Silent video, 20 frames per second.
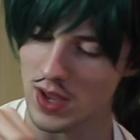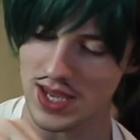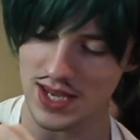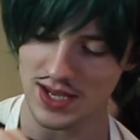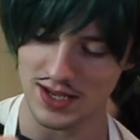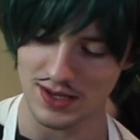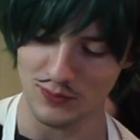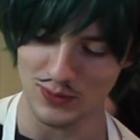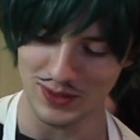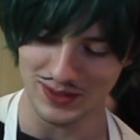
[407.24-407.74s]

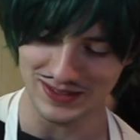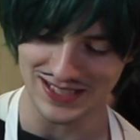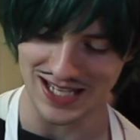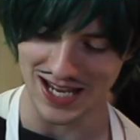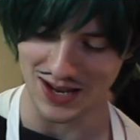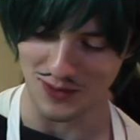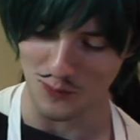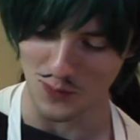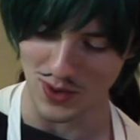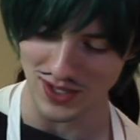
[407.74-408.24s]
We will
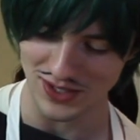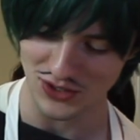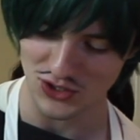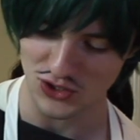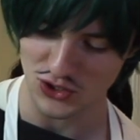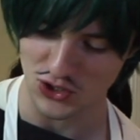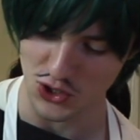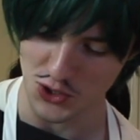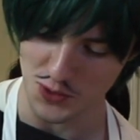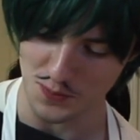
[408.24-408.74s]
take 1
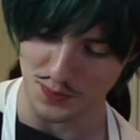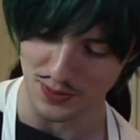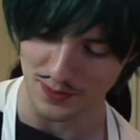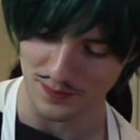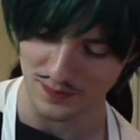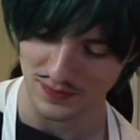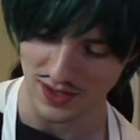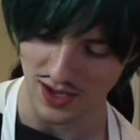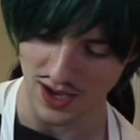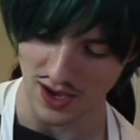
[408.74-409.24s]
scoop
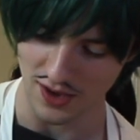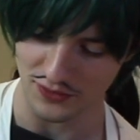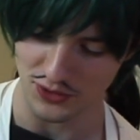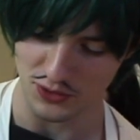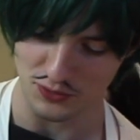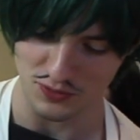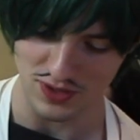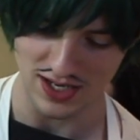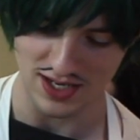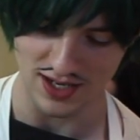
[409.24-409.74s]

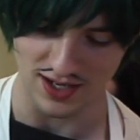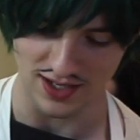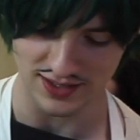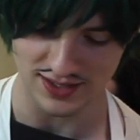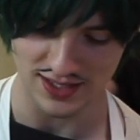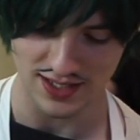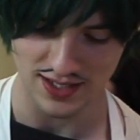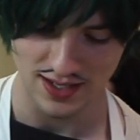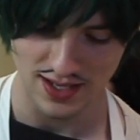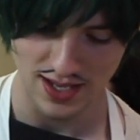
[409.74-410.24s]
of the
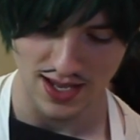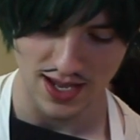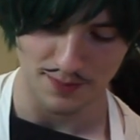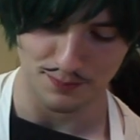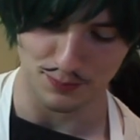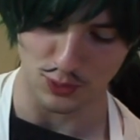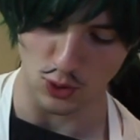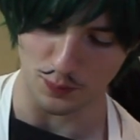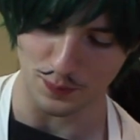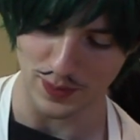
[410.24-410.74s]
ricotta,
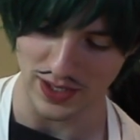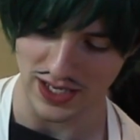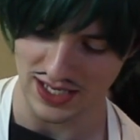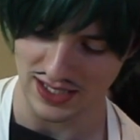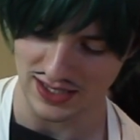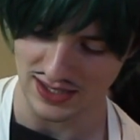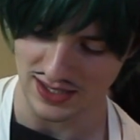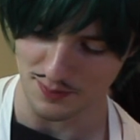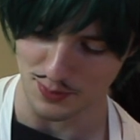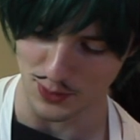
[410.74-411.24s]
plop it
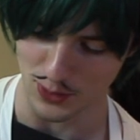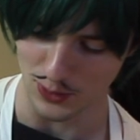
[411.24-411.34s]
in the